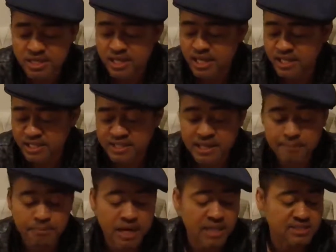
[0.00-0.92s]
and in
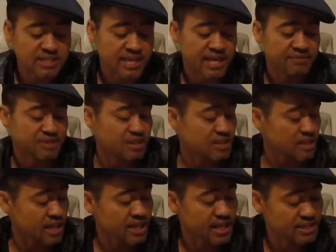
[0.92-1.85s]
that box I
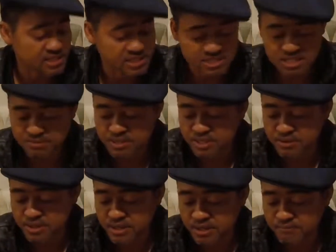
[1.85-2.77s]
got the Cyma
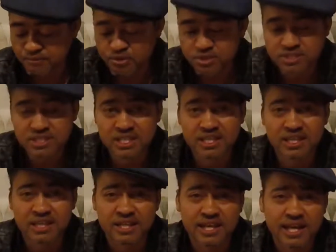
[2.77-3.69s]
M14
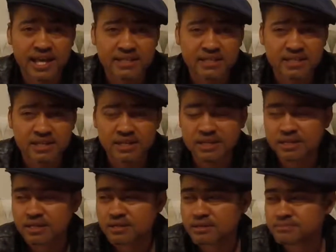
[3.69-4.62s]
and I had
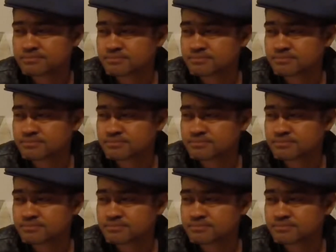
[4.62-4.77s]
the